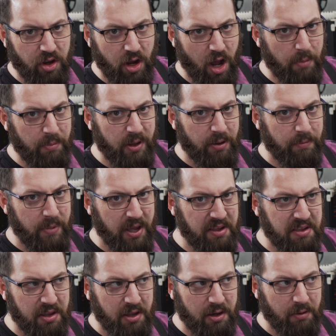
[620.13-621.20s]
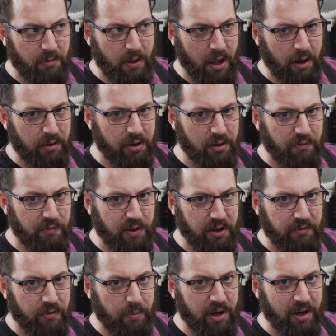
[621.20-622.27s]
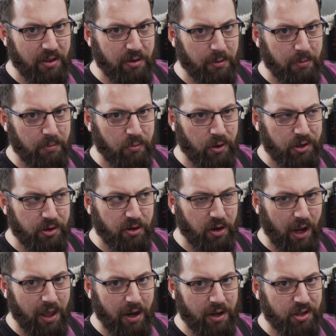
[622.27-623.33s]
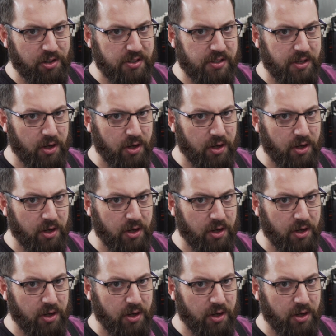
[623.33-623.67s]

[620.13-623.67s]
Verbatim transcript: copy and paste it out of the config from another printer and adjust it